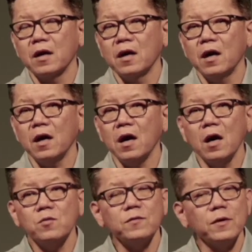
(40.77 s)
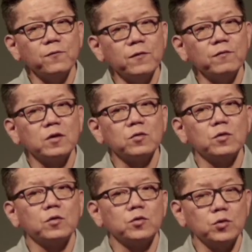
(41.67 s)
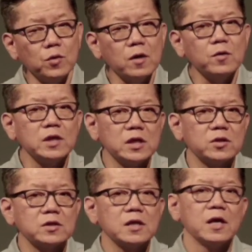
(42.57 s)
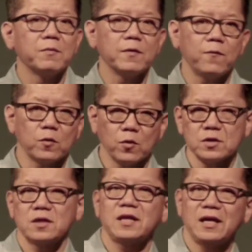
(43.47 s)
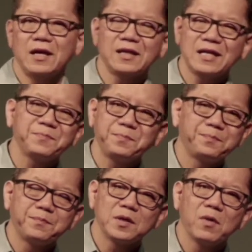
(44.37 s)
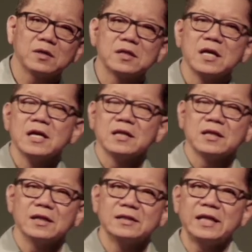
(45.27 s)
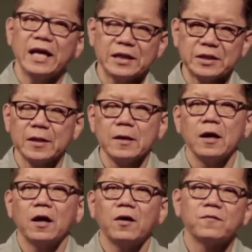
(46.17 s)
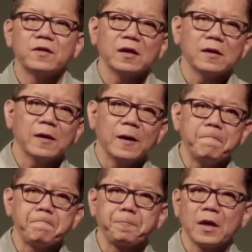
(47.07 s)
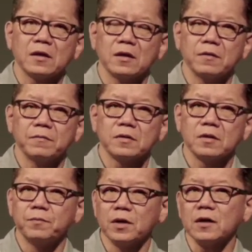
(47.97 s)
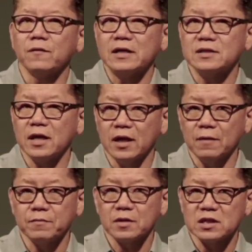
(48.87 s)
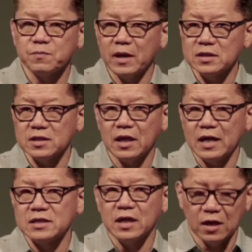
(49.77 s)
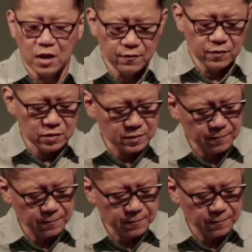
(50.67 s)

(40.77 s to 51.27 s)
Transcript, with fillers: 150 to 200 years before. Those are th that's pretty much the date of the, um, the, the book of Isaiah, the space that Isaiah covers.